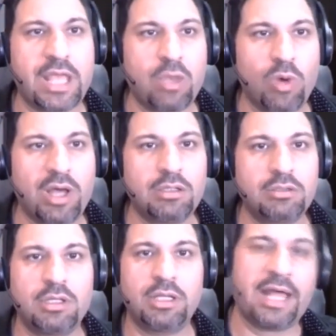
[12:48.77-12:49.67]
Day
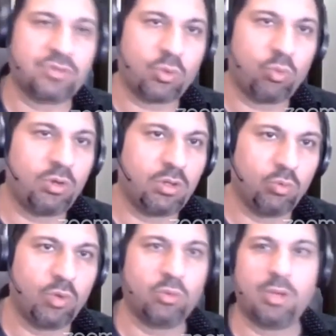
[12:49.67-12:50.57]
one, it has a
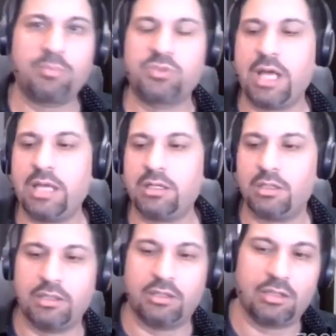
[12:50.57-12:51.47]
uh, one website
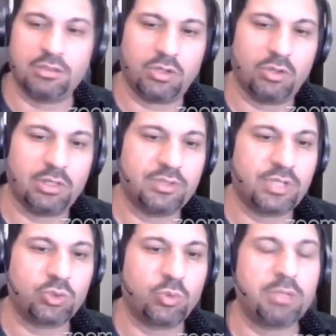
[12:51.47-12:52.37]
and, and, you know,
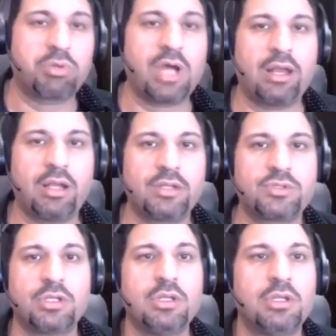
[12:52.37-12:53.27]
let's say 20
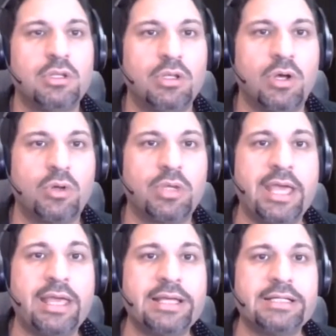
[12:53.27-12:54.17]
products,
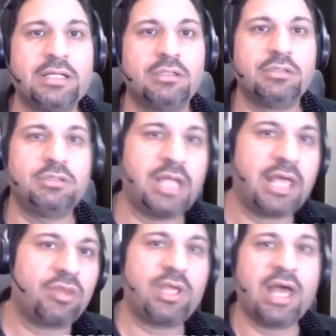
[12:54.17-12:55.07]
okay?
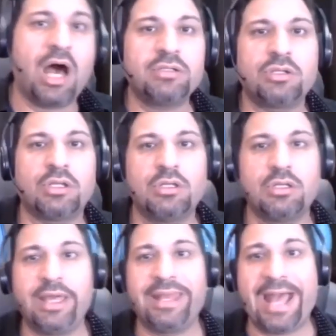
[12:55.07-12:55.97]
Day
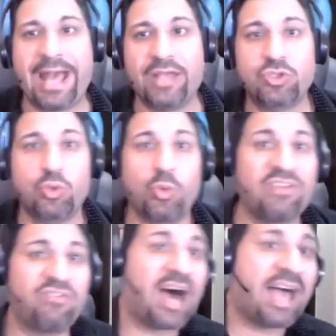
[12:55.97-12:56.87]
300, it has
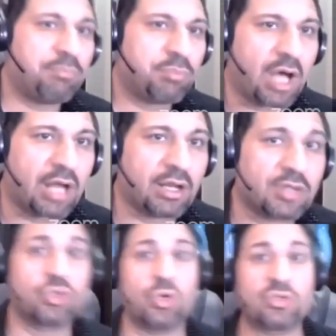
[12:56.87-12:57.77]
25
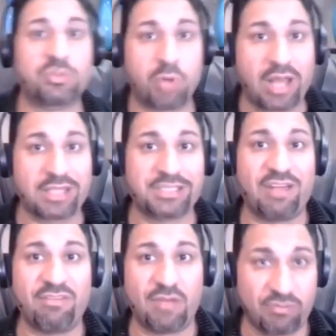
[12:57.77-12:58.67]
products. Those
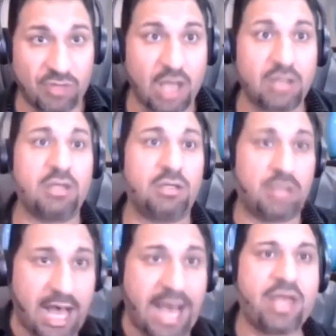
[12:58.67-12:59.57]
products have, have gone
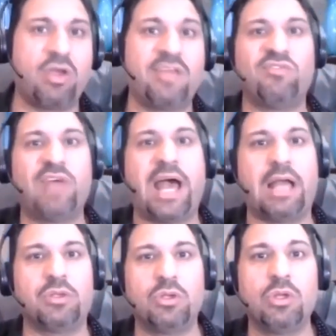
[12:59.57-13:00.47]
higher in
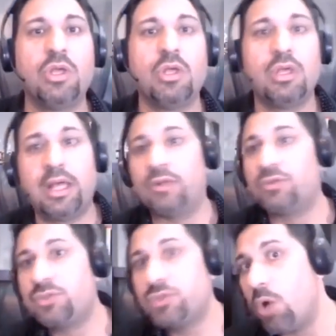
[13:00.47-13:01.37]
value
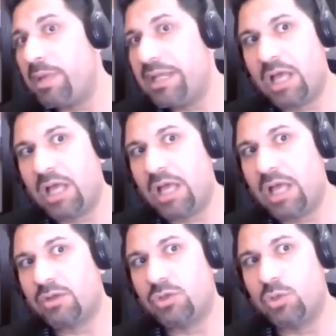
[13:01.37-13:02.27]
and so many
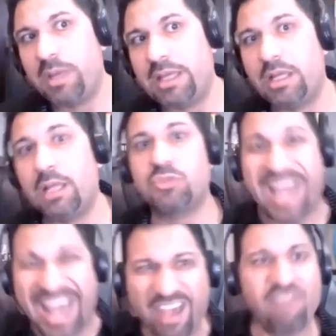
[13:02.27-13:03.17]
other domain names
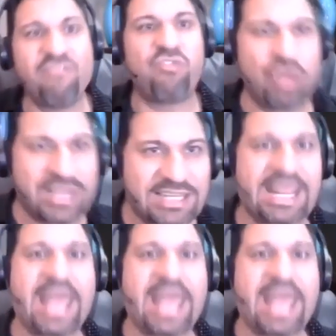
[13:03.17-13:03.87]
every